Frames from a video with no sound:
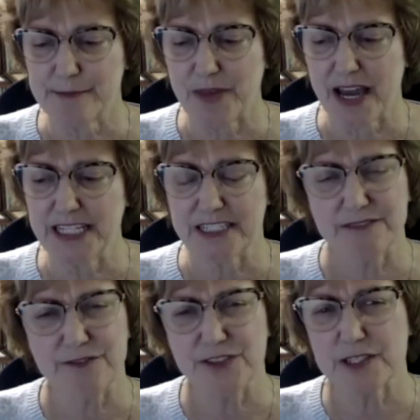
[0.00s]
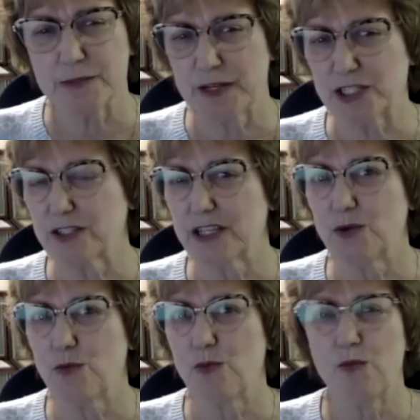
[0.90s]
I didn't feel especially
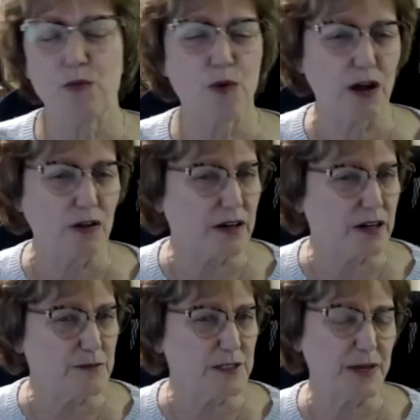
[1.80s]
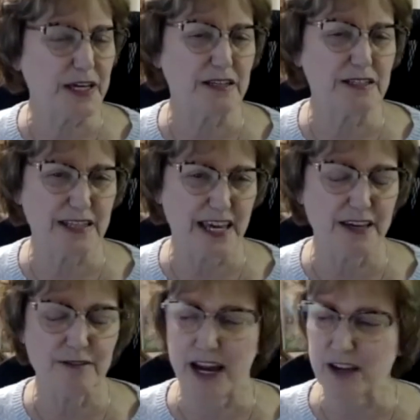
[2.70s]
welcomed because
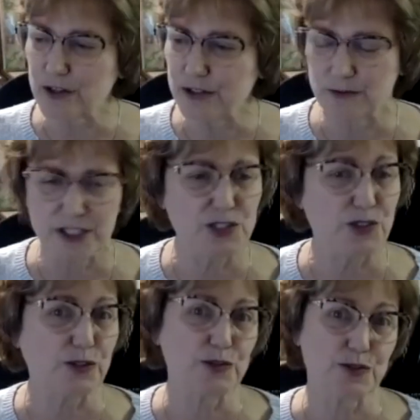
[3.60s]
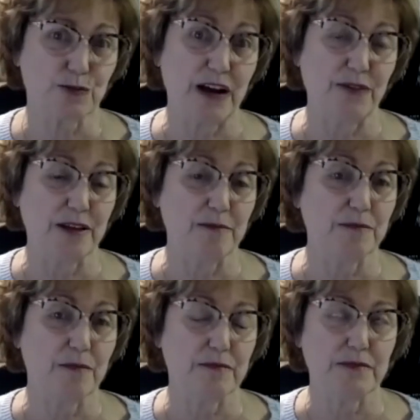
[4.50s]
I couldn't run circles around them,
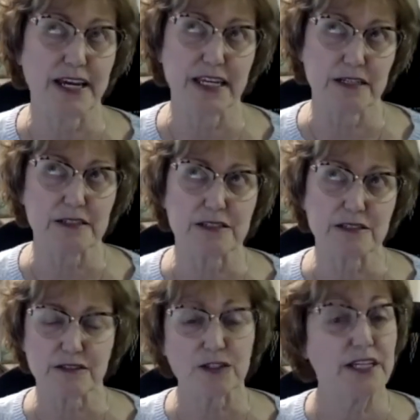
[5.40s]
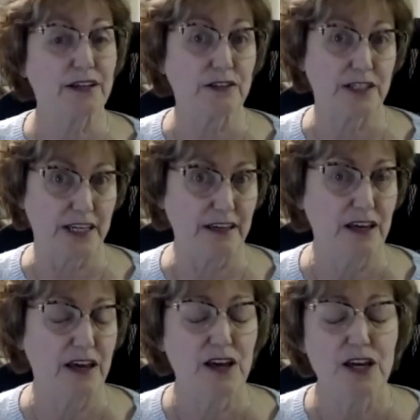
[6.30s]
I guess, clinically.
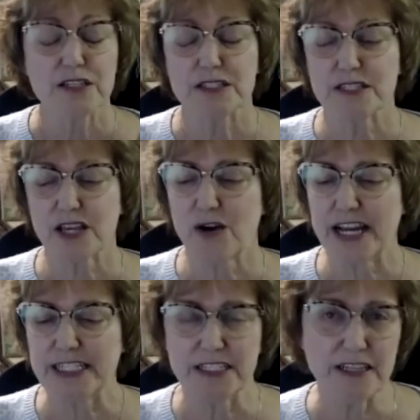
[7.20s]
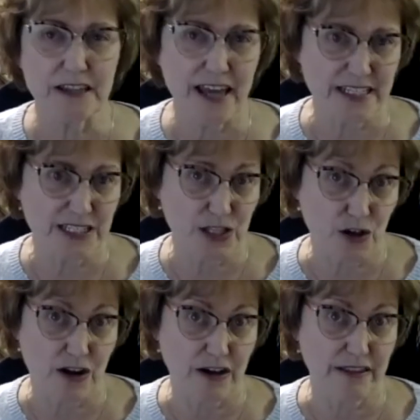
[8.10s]
So I didn't last
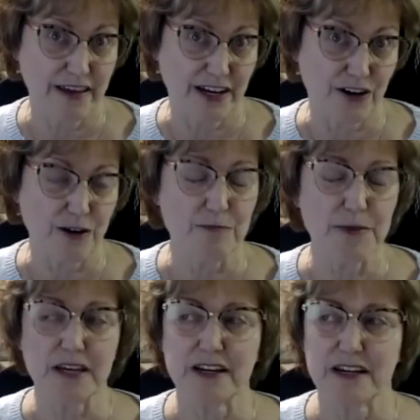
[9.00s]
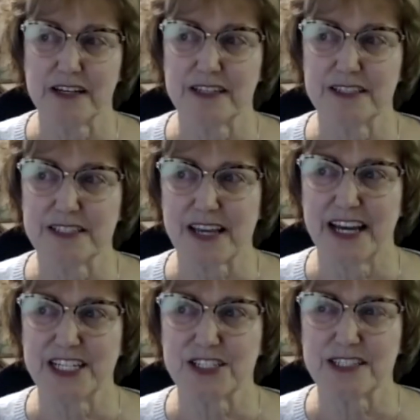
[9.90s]
long there because
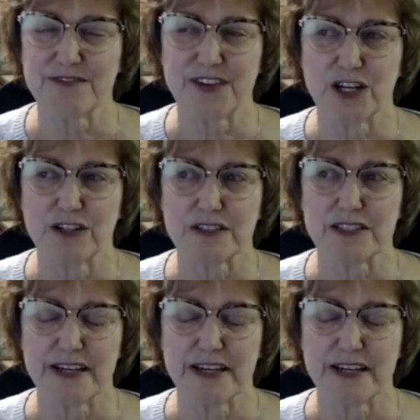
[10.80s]
I just felt